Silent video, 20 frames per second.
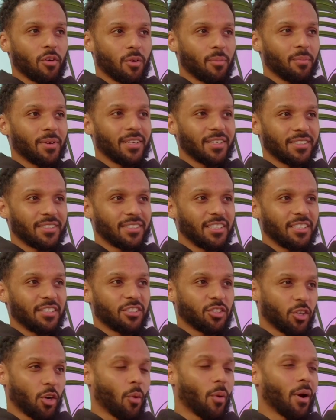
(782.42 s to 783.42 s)
ability
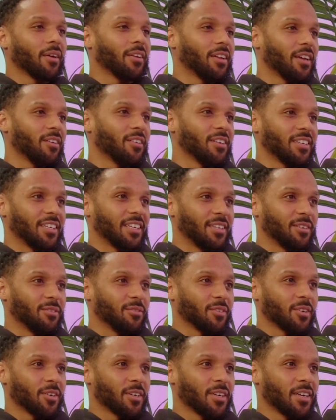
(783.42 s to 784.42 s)
to go out there and
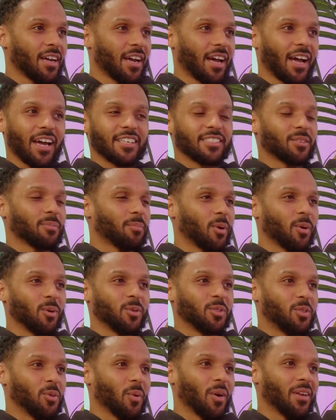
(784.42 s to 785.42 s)
deliver, as
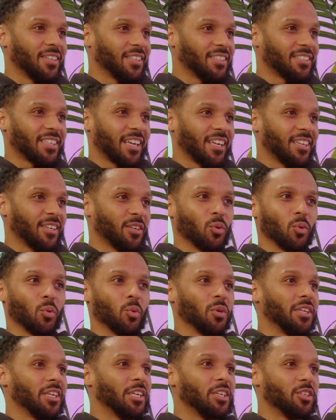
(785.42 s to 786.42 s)
opposed to understanding
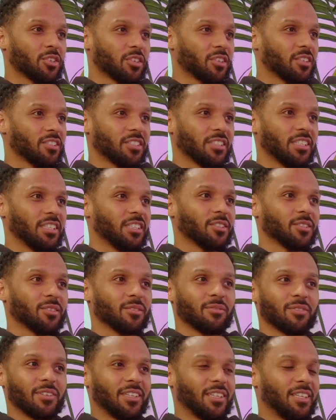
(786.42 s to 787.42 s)
all the intricacies
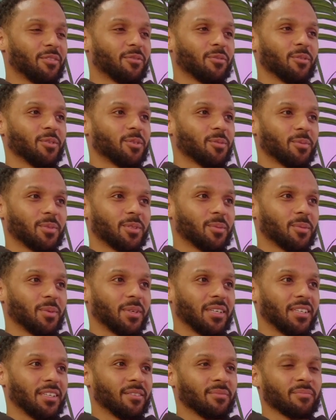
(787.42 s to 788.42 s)
of the difference
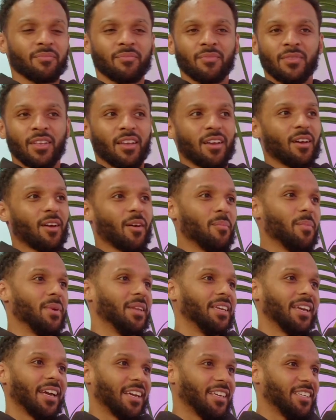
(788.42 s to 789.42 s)
between a
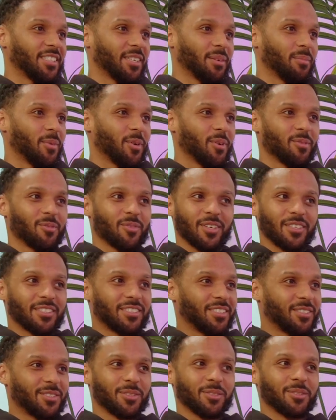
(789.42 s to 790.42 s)
mini HMO
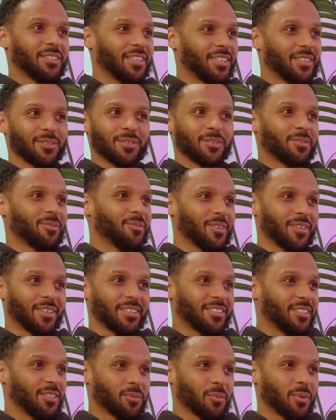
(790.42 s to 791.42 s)
versus Sue Generous
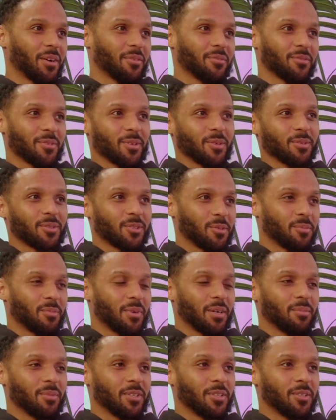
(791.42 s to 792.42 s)
versus whatever else you
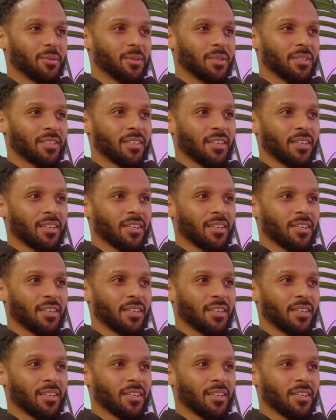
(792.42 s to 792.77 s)
may be doing.